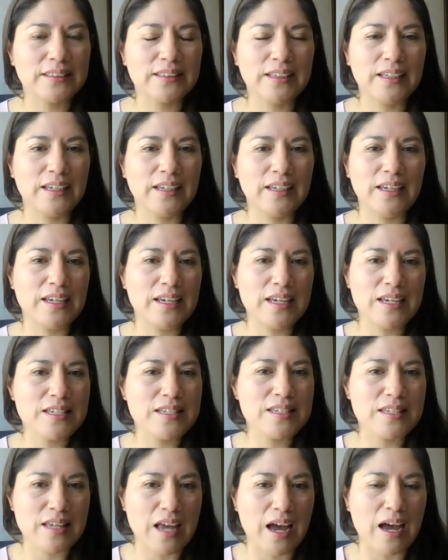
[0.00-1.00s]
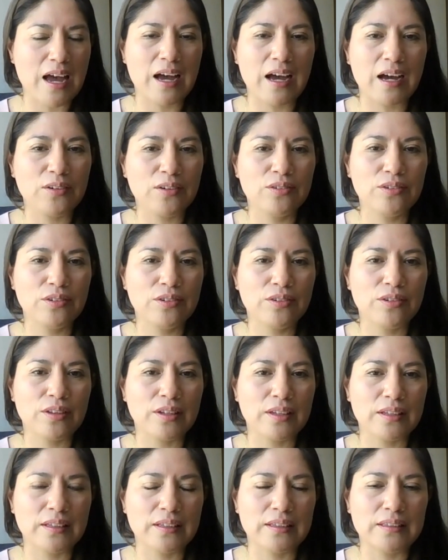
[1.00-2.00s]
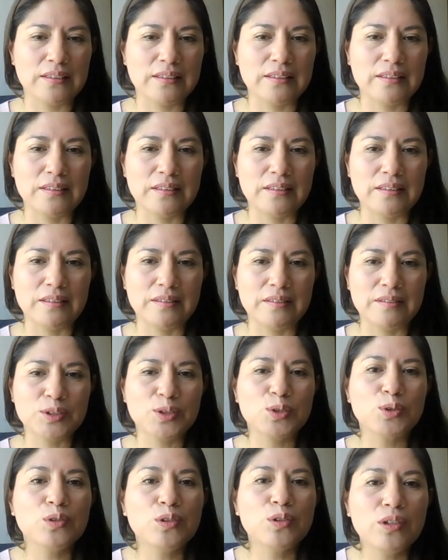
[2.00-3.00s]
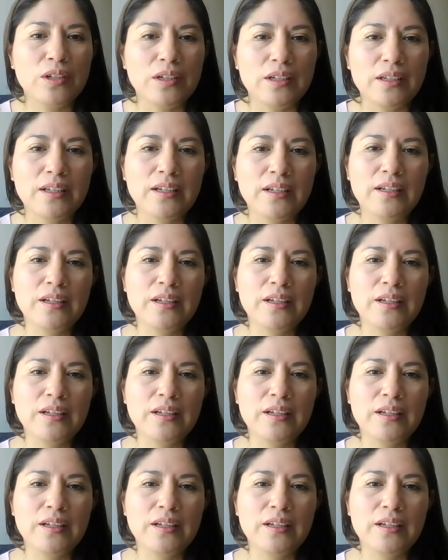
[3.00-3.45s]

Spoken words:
is a good tool